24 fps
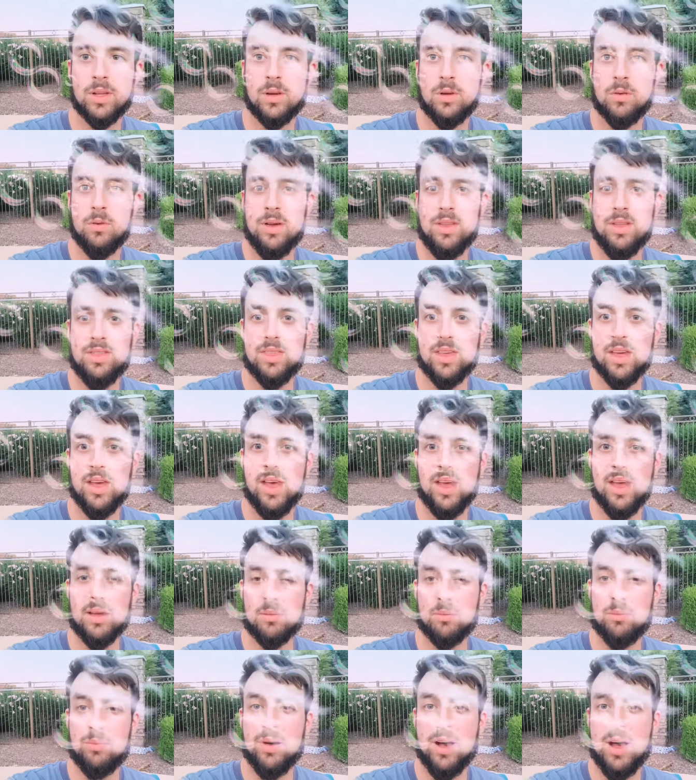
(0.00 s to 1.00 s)
What the heck?
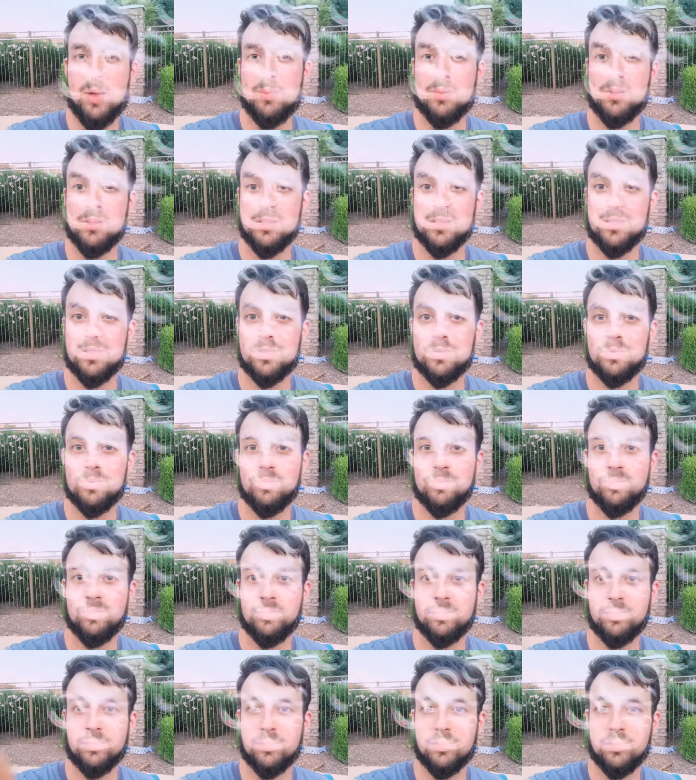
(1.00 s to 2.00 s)
Bubbles?
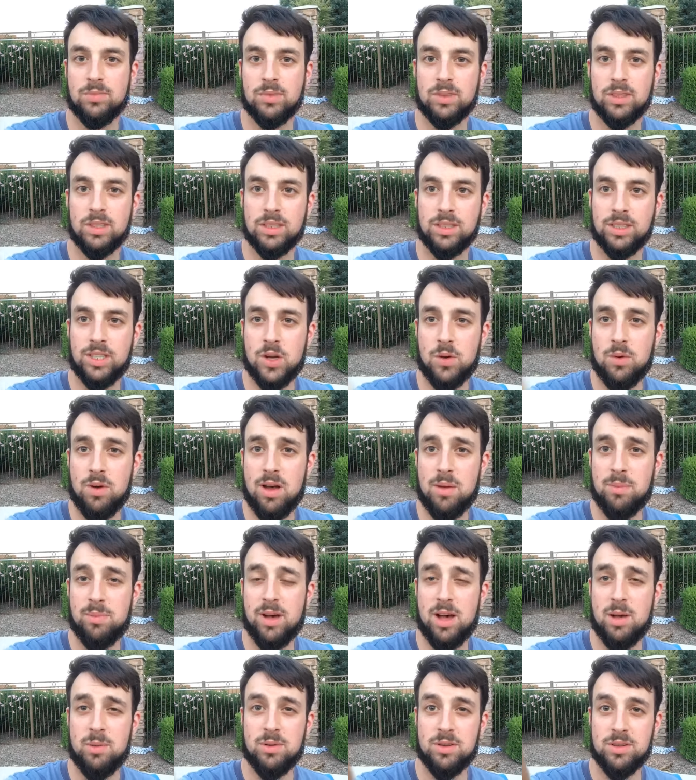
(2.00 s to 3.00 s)
Don't want
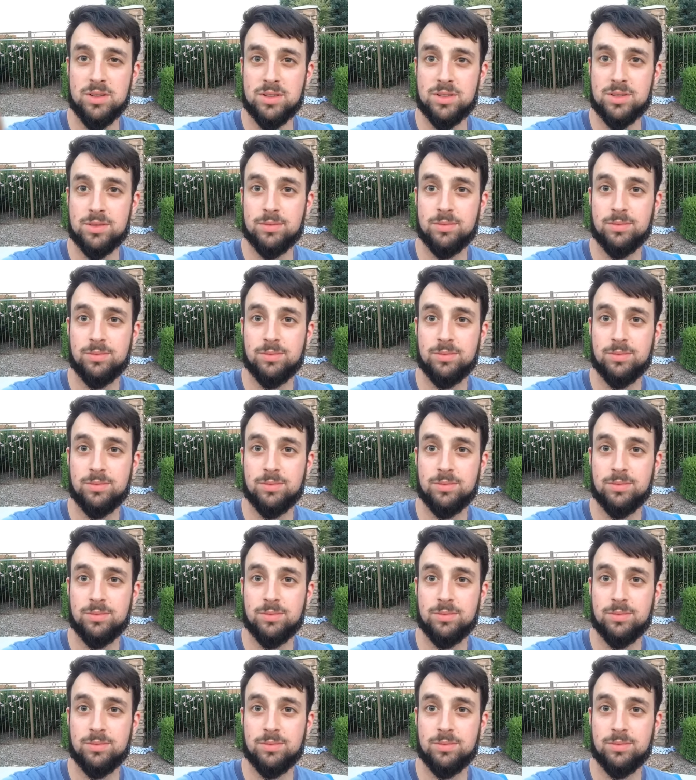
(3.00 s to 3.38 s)
bubbles.